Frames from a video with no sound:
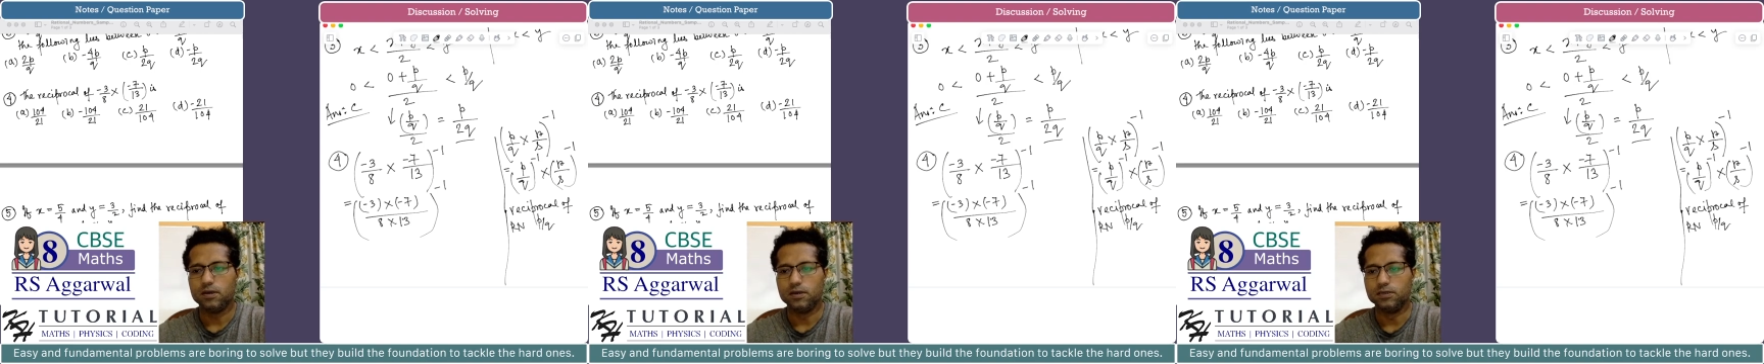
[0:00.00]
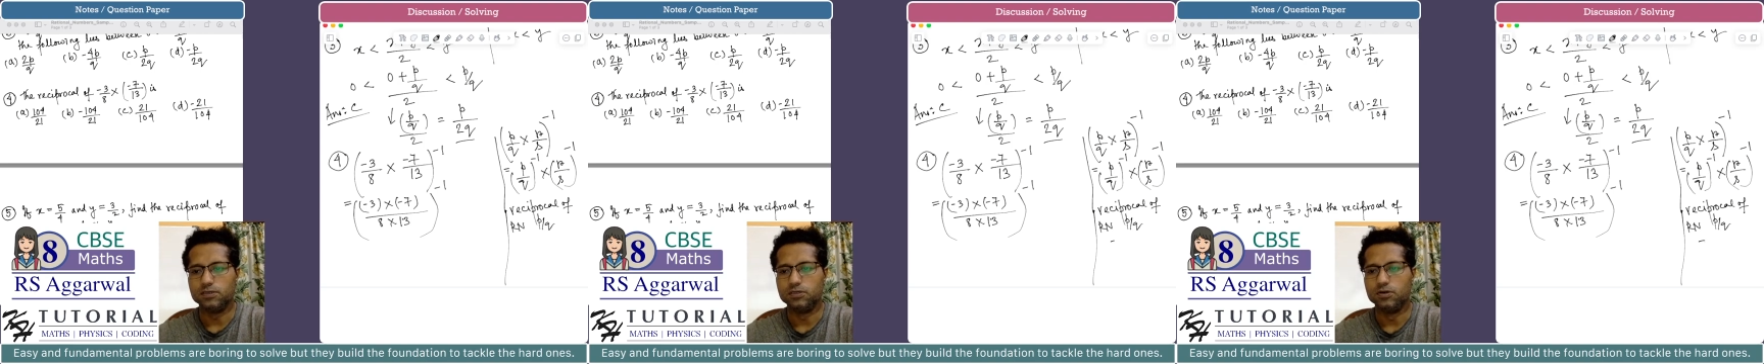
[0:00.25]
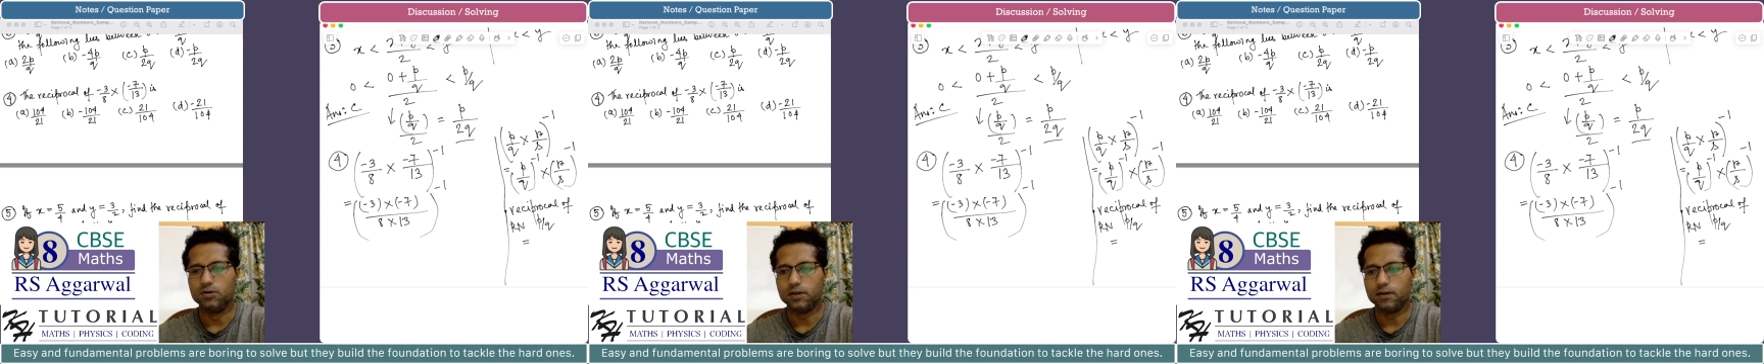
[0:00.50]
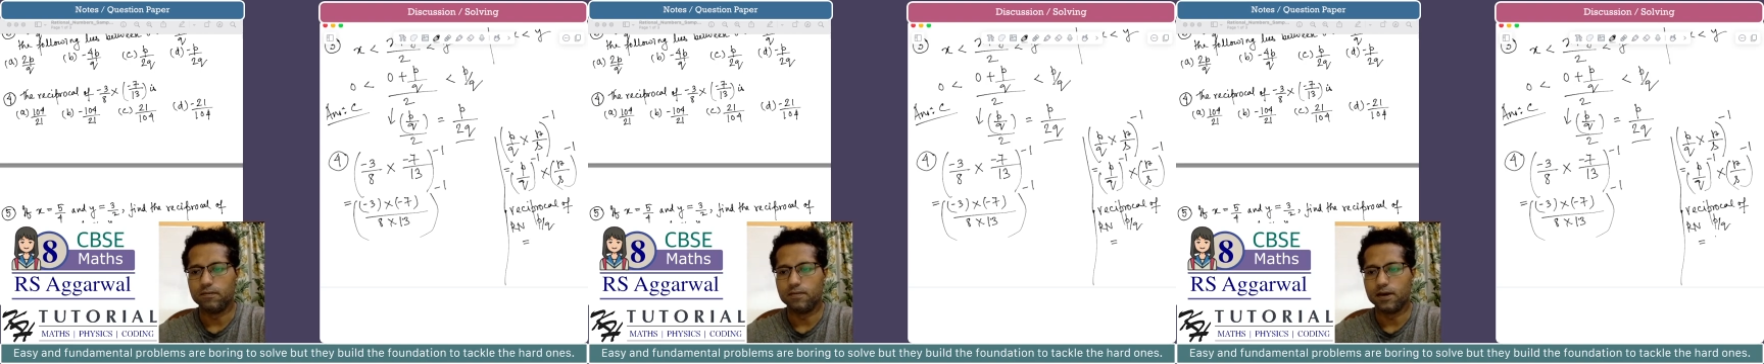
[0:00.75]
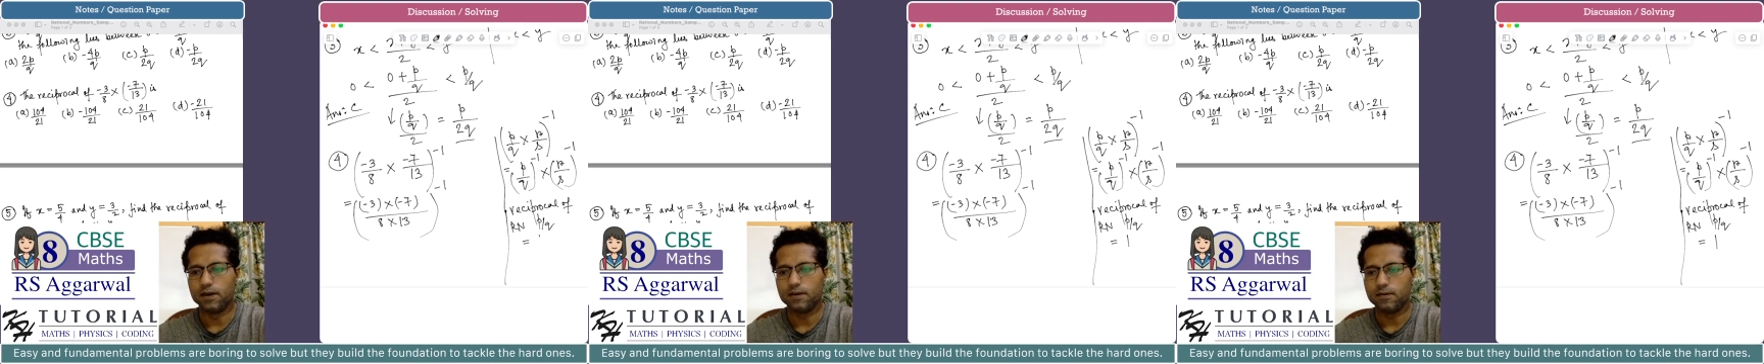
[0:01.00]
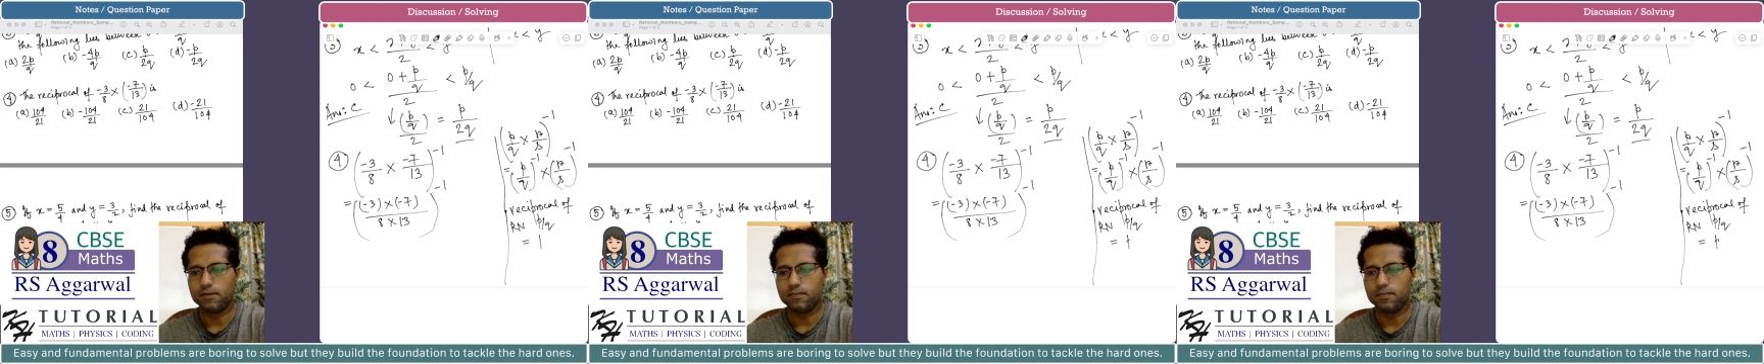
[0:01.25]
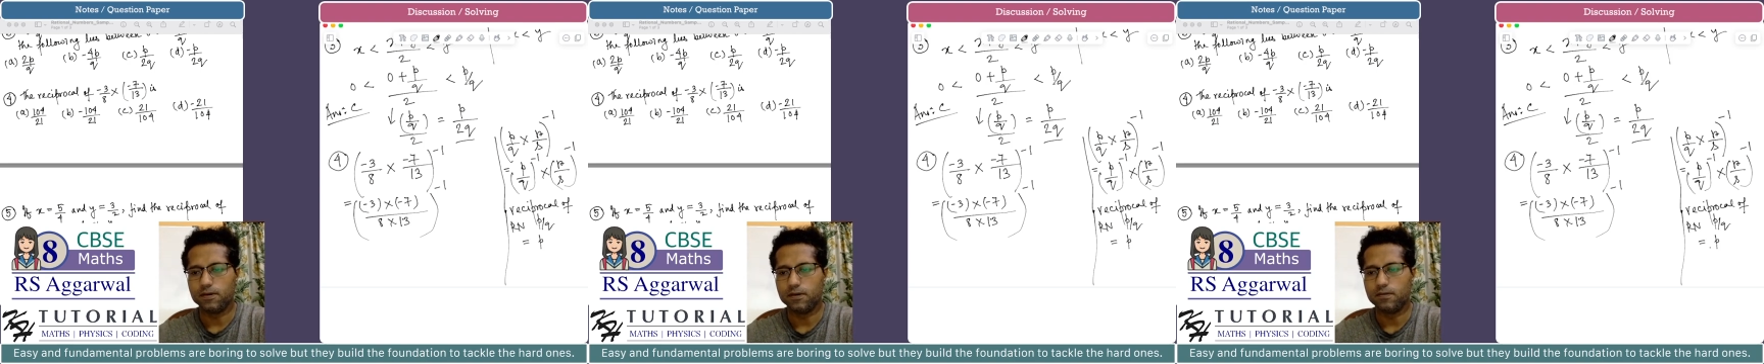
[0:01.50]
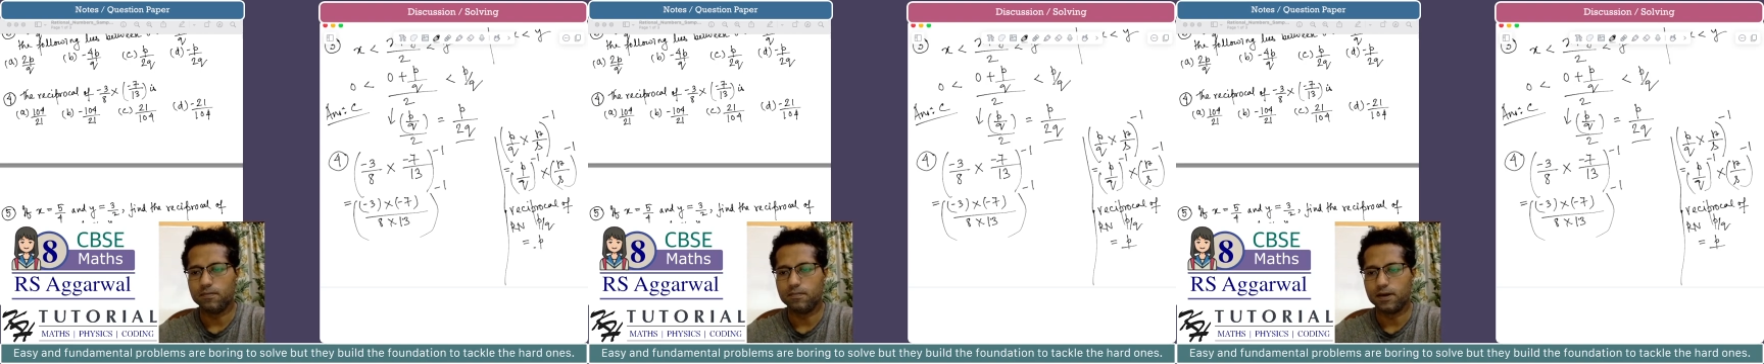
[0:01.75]
it is denoted by
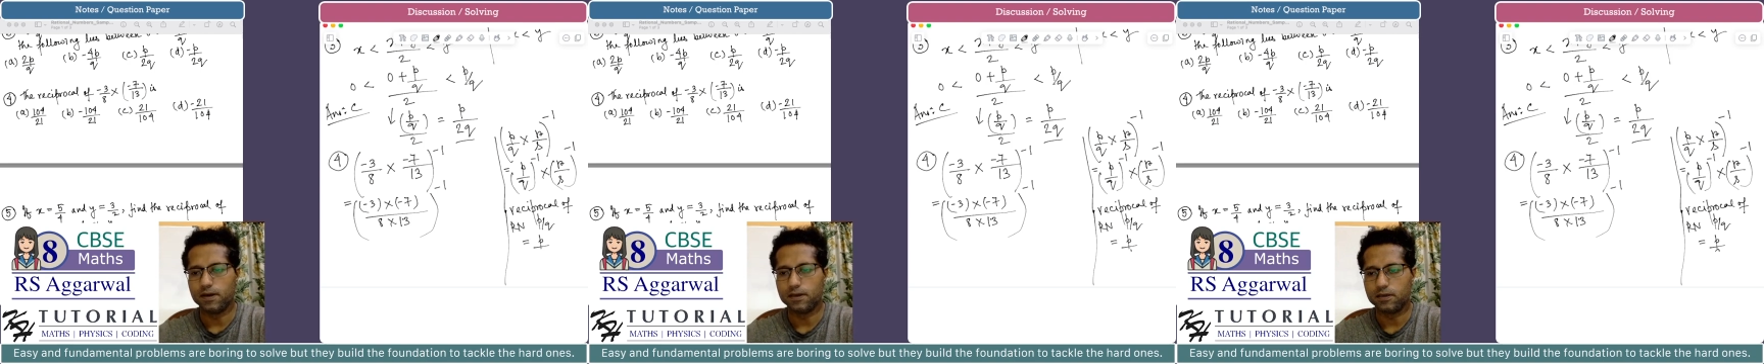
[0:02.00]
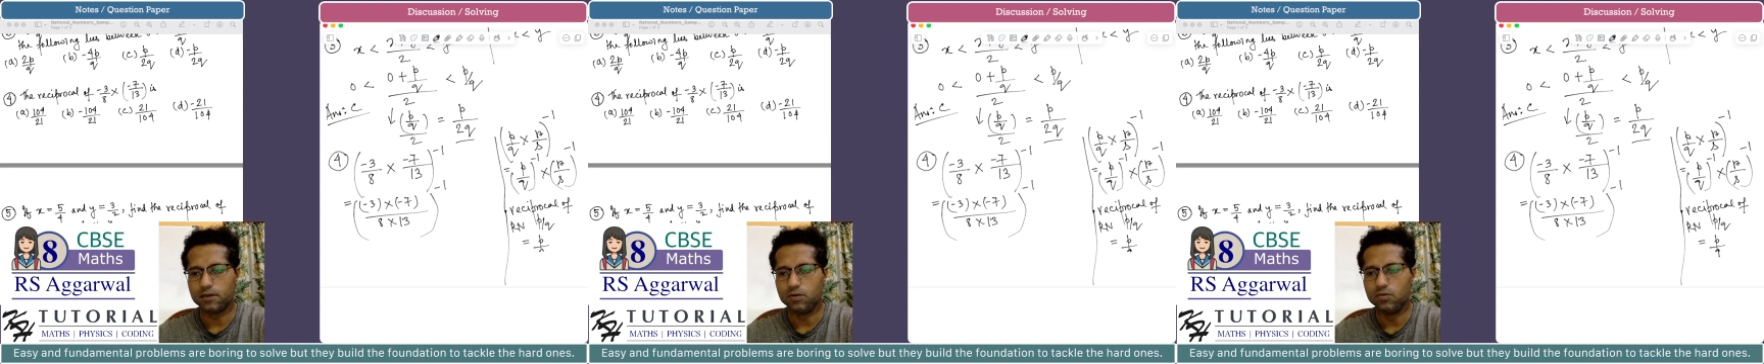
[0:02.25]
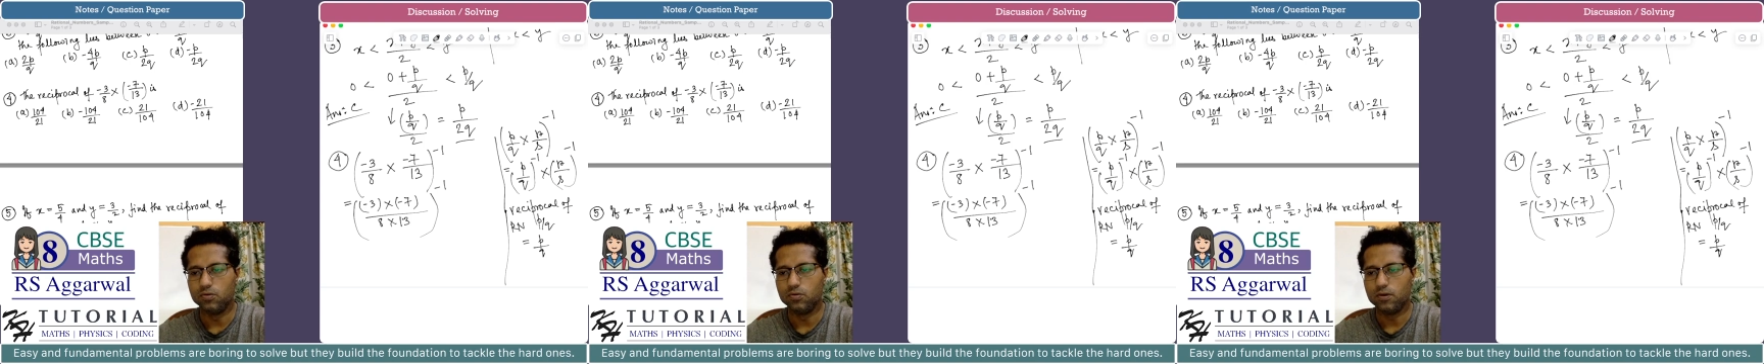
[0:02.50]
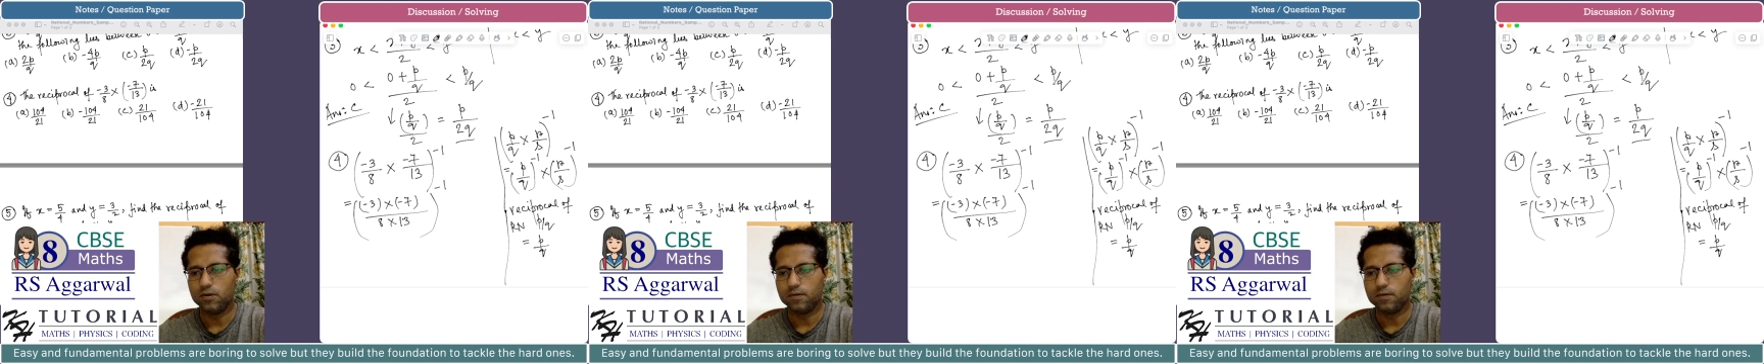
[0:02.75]
P by Q